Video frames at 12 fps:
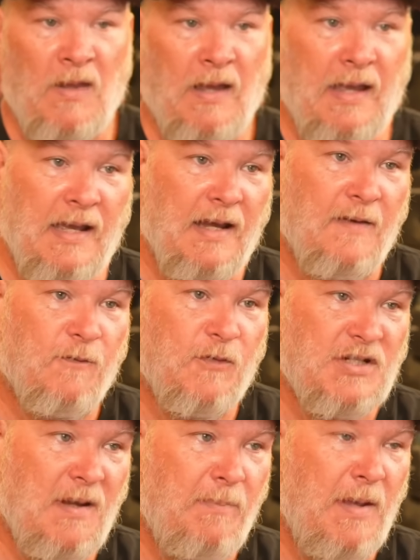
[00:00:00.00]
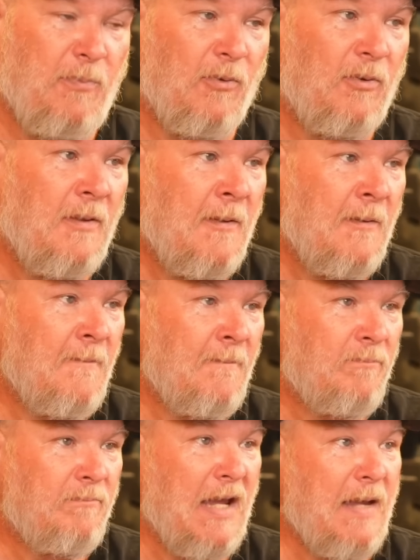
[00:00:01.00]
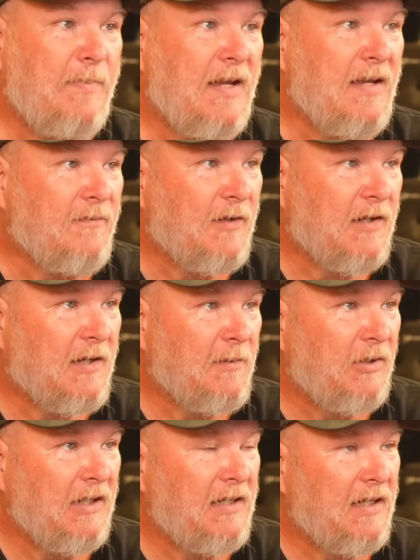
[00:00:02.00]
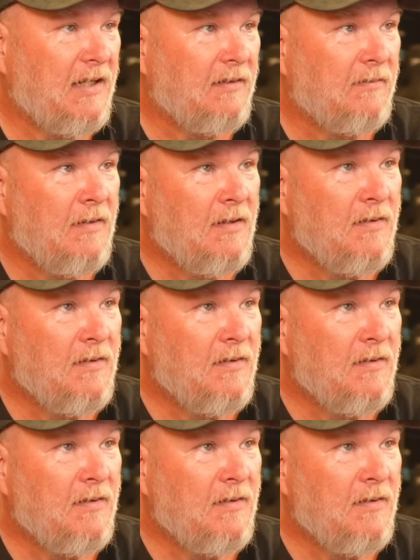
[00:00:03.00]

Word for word: And for some people, maybe completing